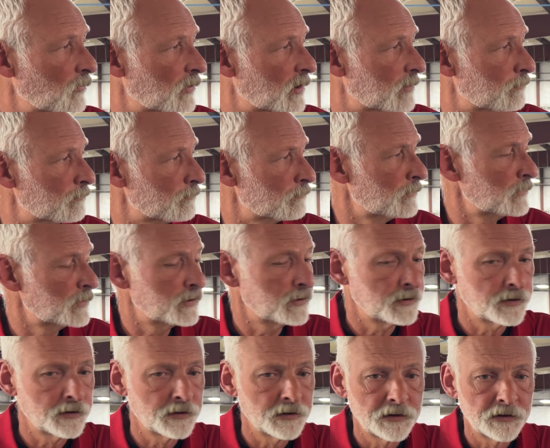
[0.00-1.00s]
I'm
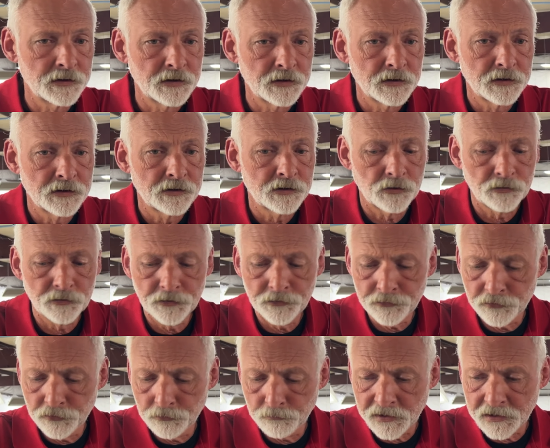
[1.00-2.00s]
going
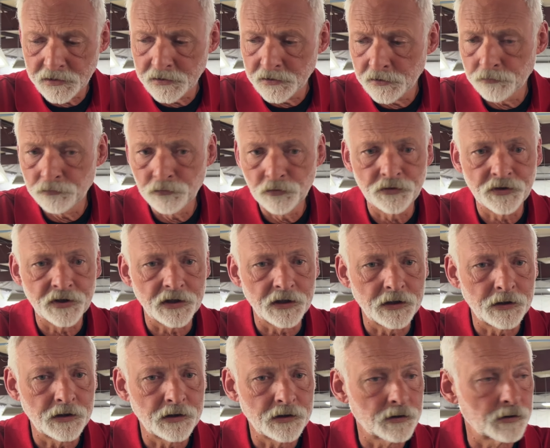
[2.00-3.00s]
through my routine
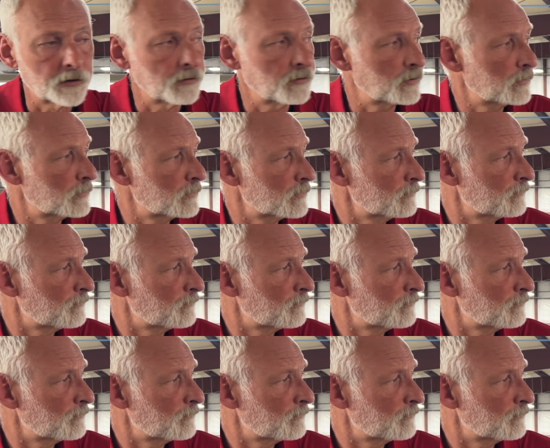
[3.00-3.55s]
here, and